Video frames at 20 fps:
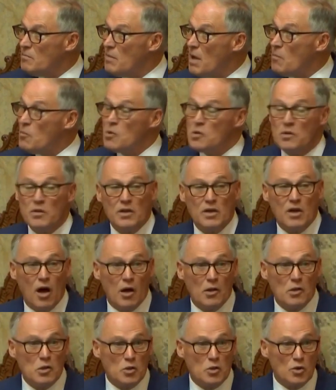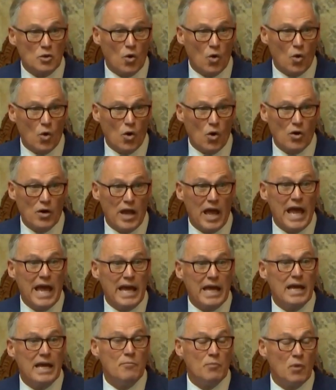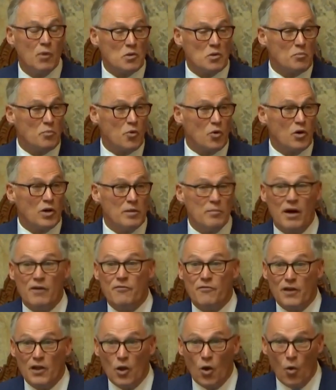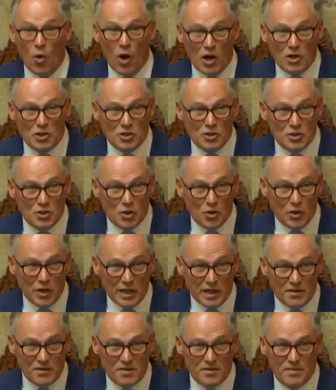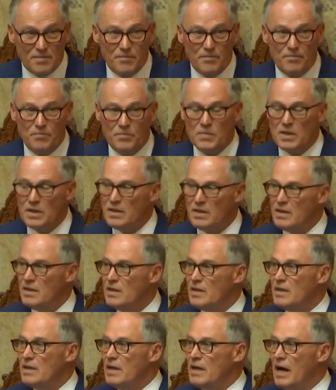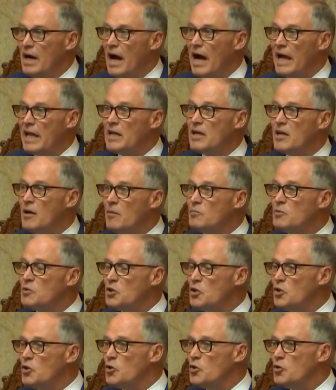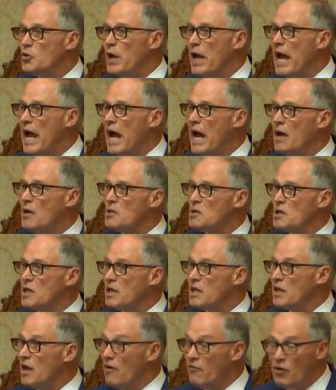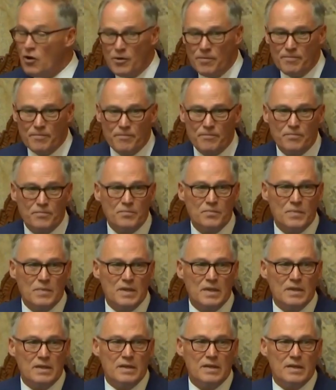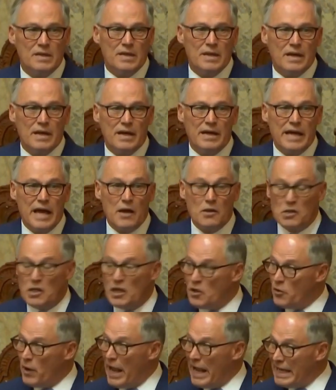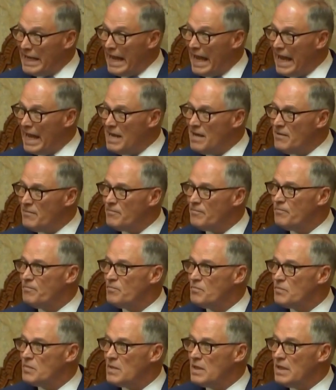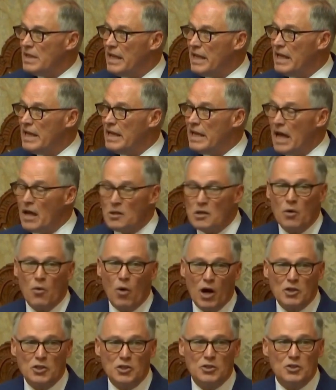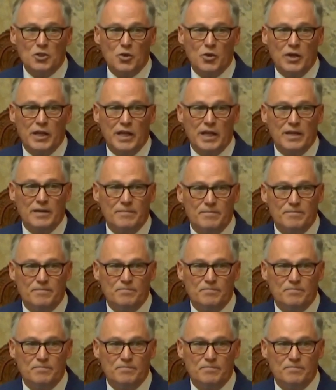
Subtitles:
members of the consular corps, and most importantly, my fellow Washingtonians, I come to you as a governor, as a granddad, and as a Washingtonian.